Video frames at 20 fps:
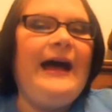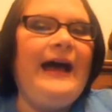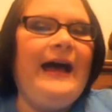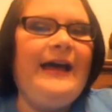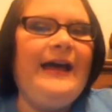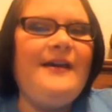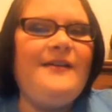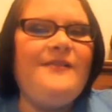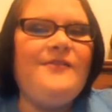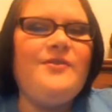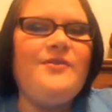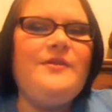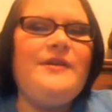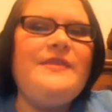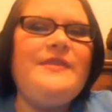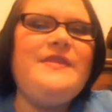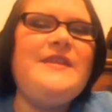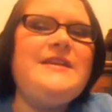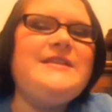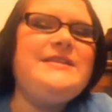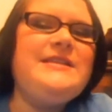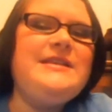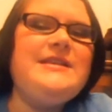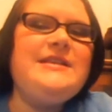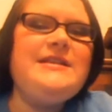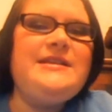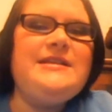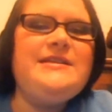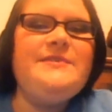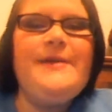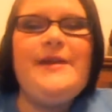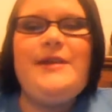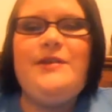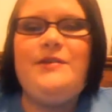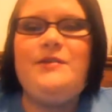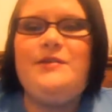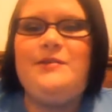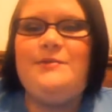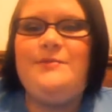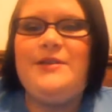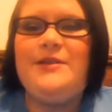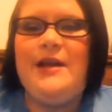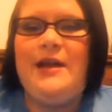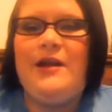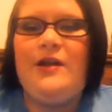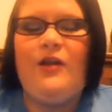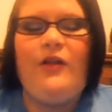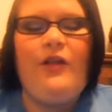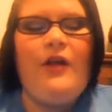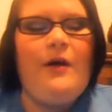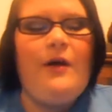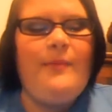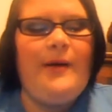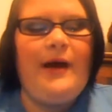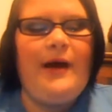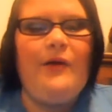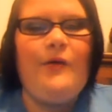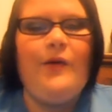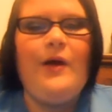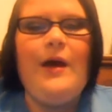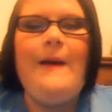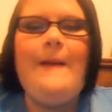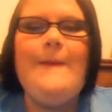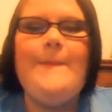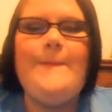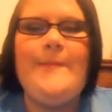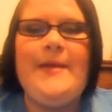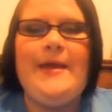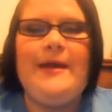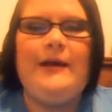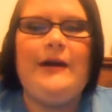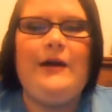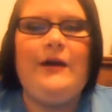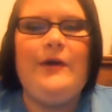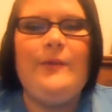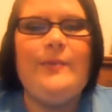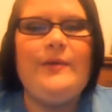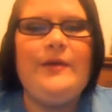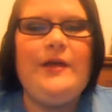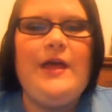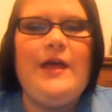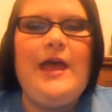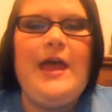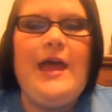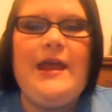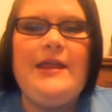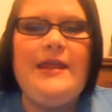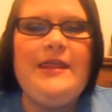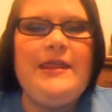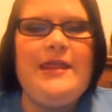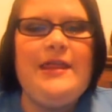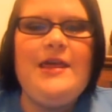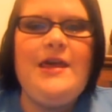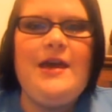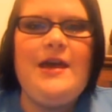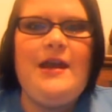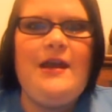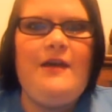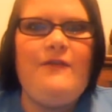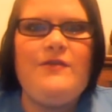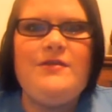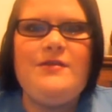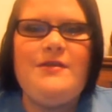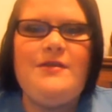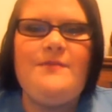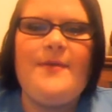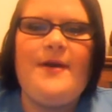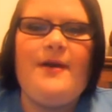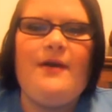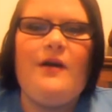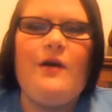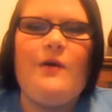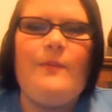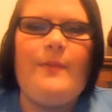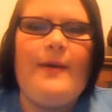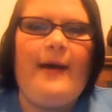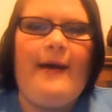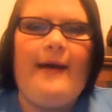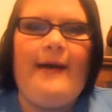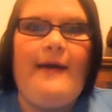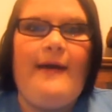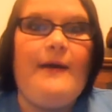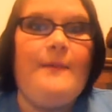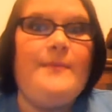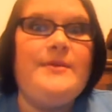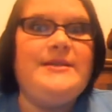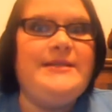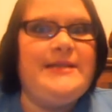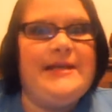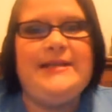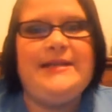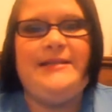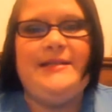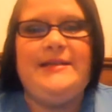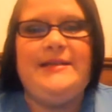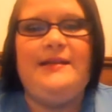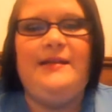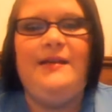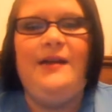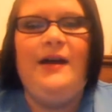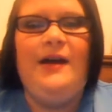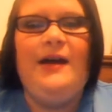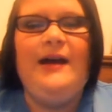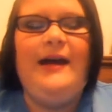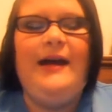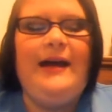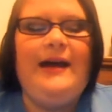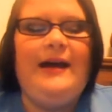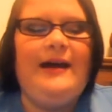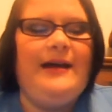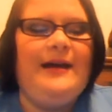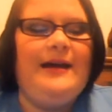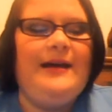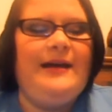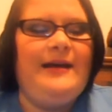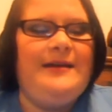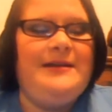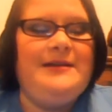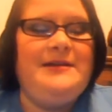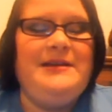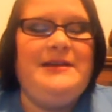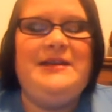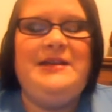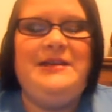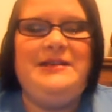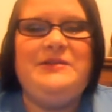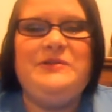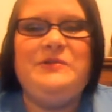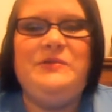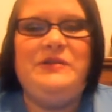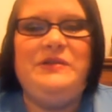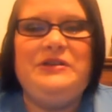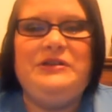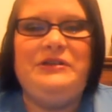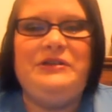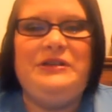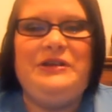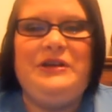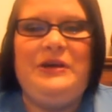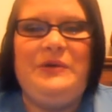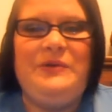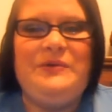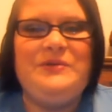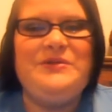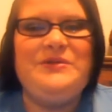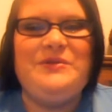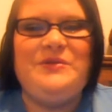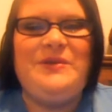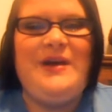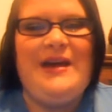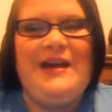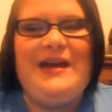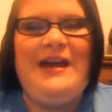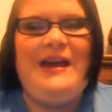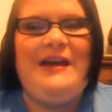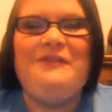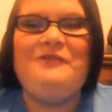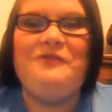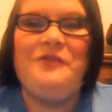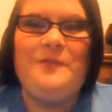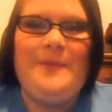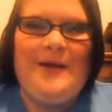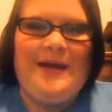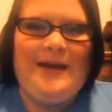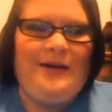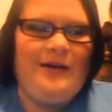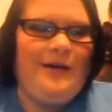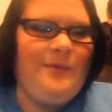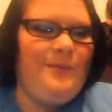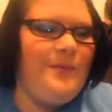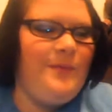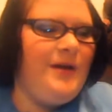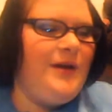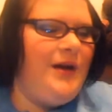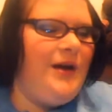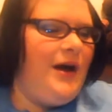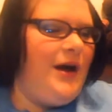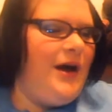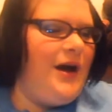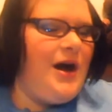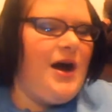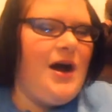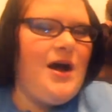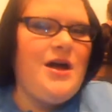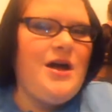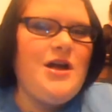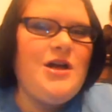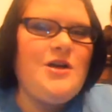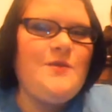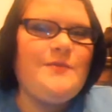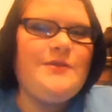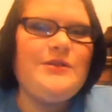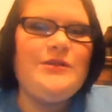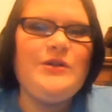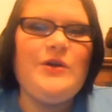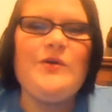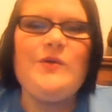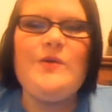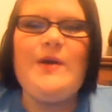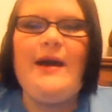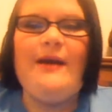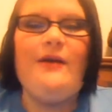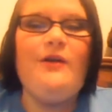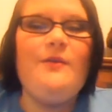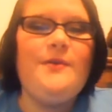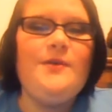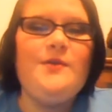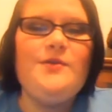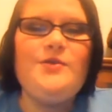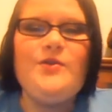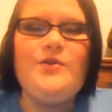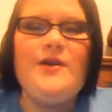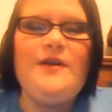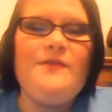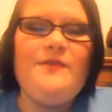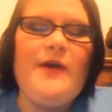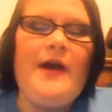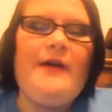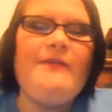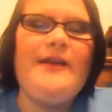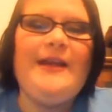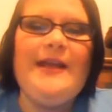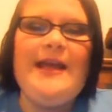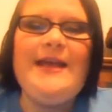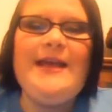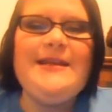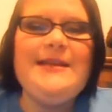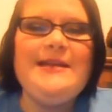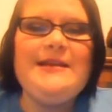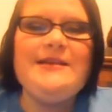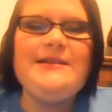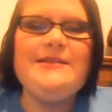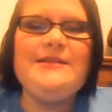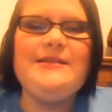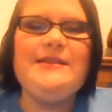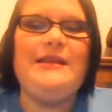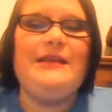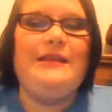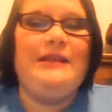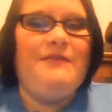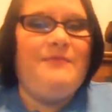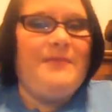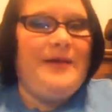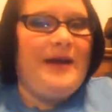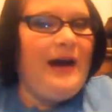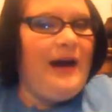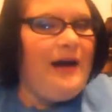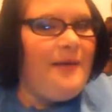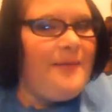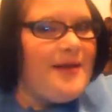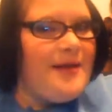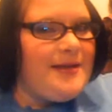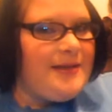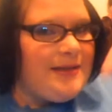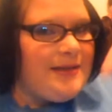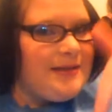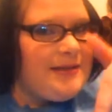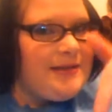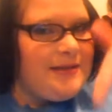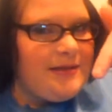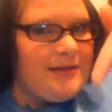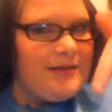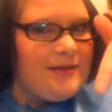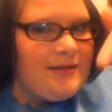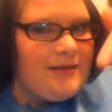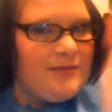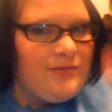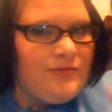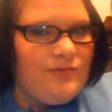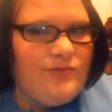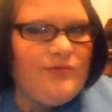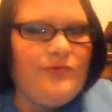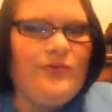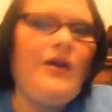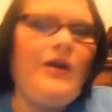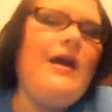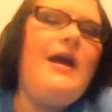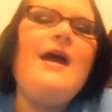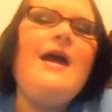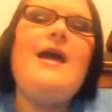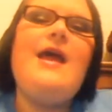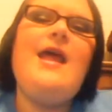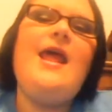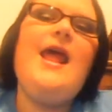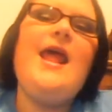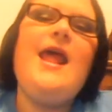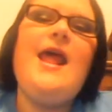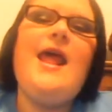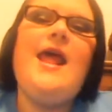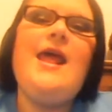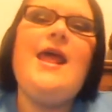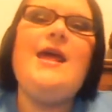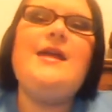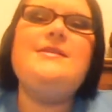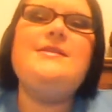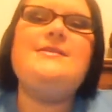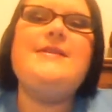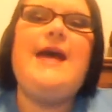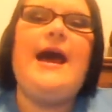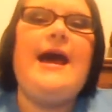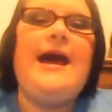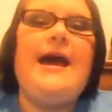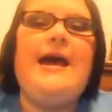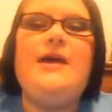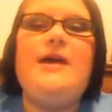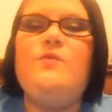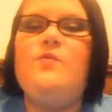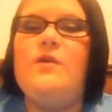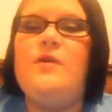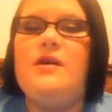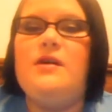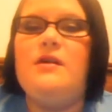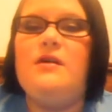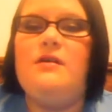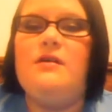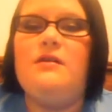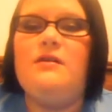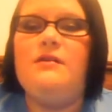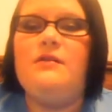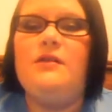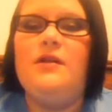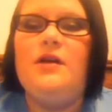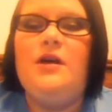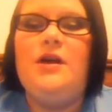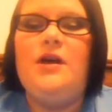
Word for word: Hi everyone, this is my YouTube channel about makeup. Anything and everything makeup, I am addicted. I need to literally go to AA for makeup. Um, so I hope you enjoy. If you have any ideas, leave me comments. And I will